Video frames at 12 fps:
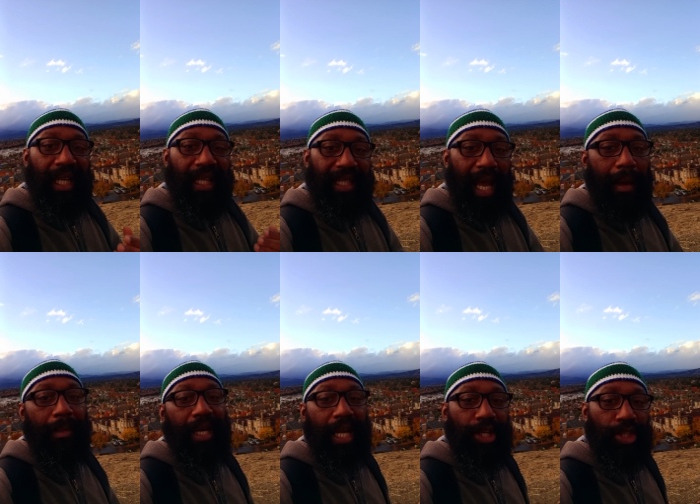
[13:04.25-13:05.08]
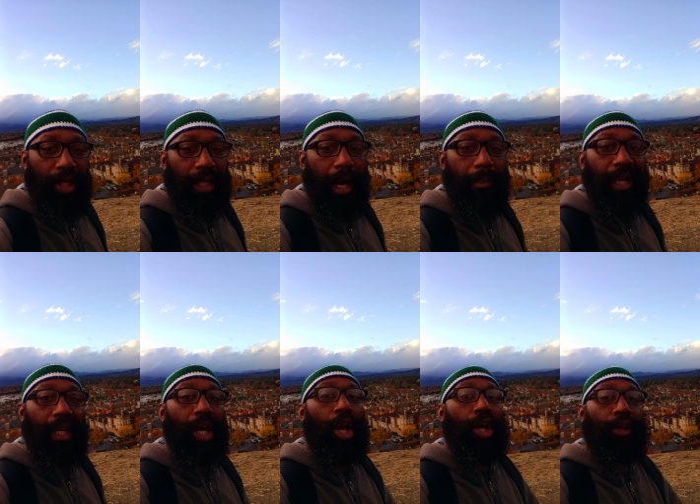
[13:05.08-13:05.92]
contamination coming
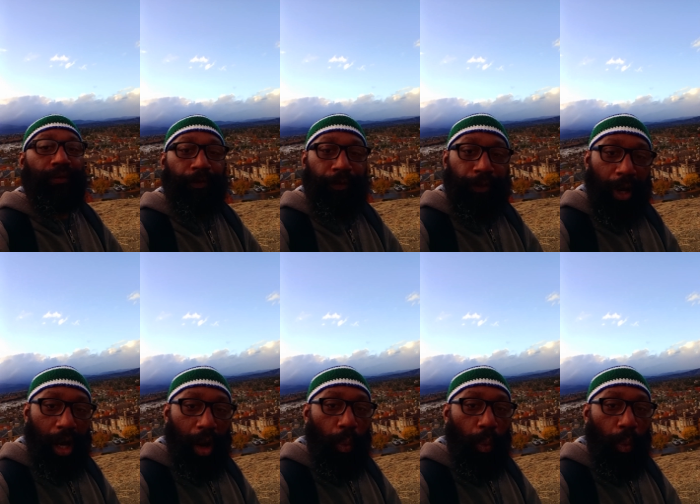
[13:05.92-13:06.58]
uh,